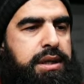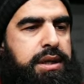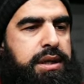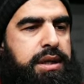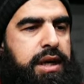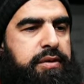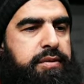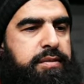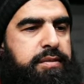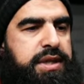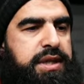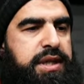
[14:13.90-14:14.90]
Uh, I've
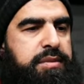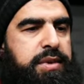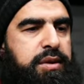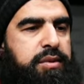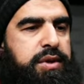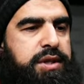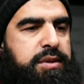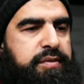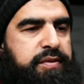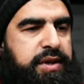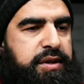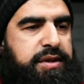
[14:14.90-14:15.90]
been busy, but I watched some
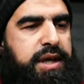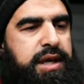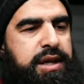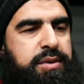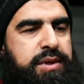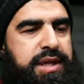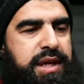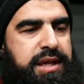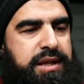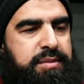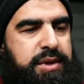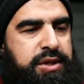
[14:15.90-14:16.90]
of your videos. Ahlan wa
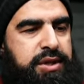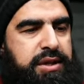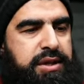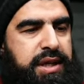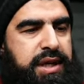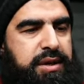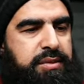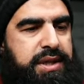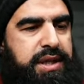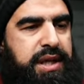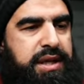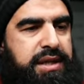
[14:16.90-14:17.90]
sahlan, mashallah. Ahlan wa
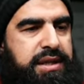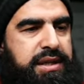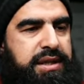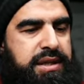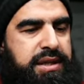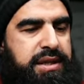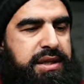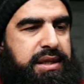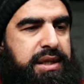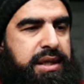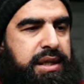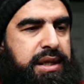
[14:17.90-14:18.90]
sahlan.
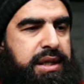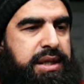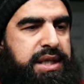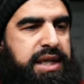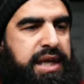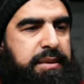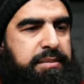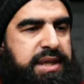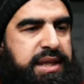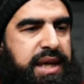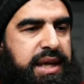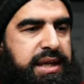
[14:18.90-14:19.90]

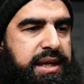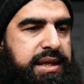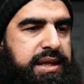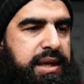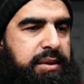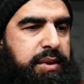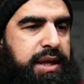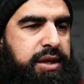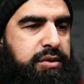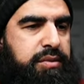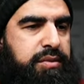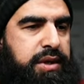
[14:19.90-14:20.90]
TMZ, Assalamu
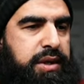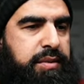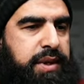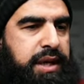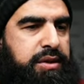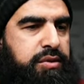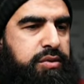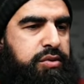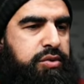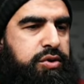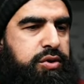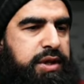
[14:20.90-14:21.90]
alaikum wa barakatuh.
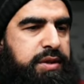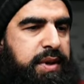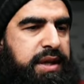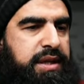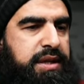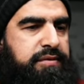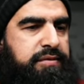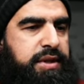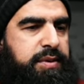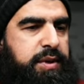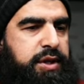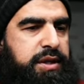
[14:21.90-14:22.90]
Could you explain the
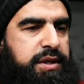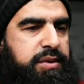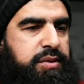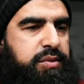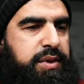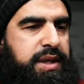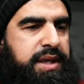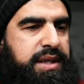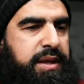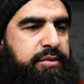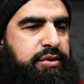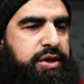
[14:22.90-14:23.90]
different specialisms within the
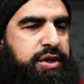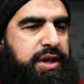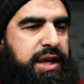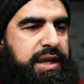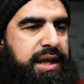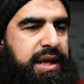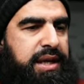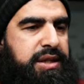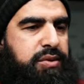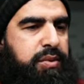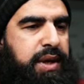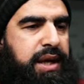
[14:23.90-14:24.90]
Islamic tradition and
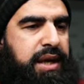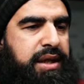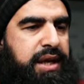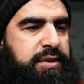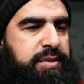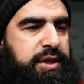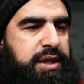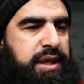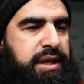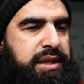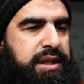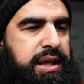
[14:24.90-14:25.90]
lands where they
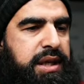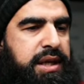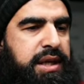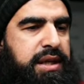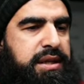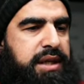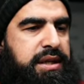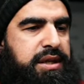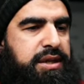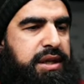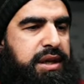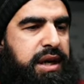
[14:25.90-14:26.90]
specialize in
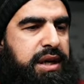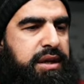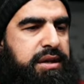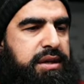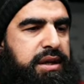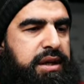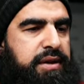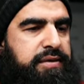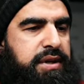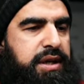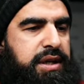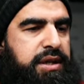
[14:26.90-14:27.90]
the I heard that
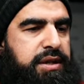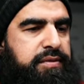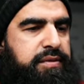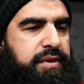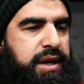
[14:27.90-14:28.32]
iftar in Egypt